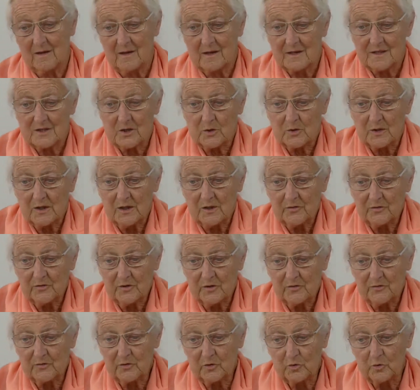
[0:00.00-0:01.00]
So even
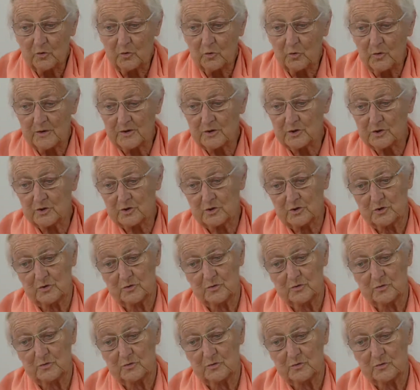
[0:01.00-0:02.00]
if you wish
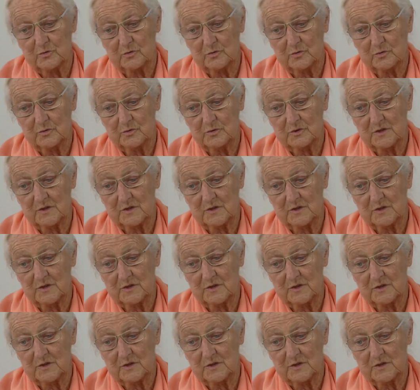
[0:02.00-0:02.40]
to